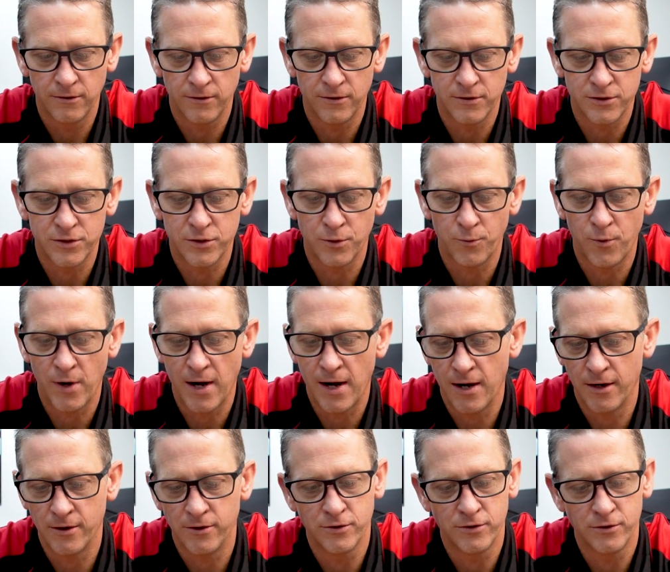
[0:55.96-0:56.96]
the
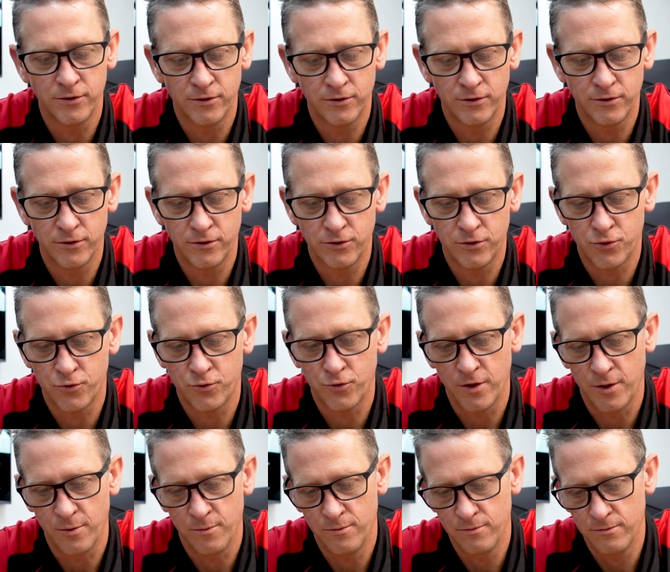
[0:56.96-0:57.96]
surround
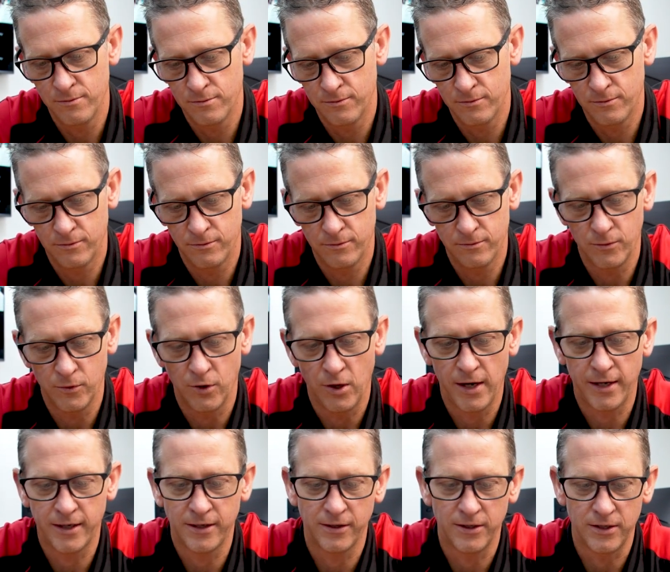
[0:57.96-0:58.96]
trim,
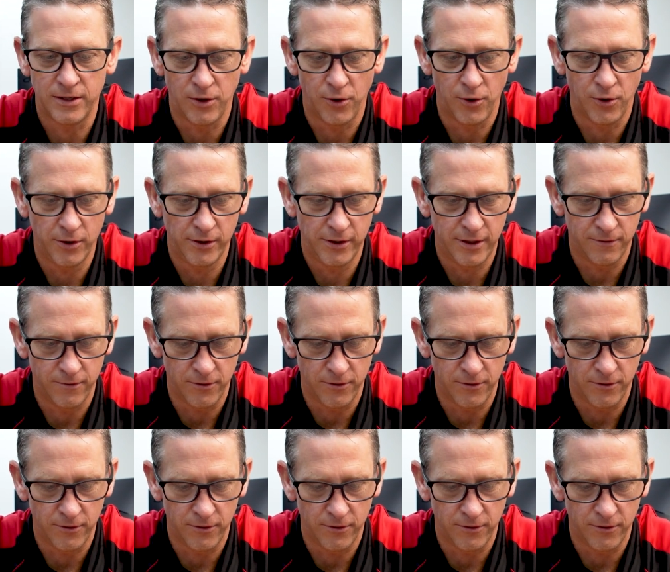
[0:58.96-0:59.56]
like the earlier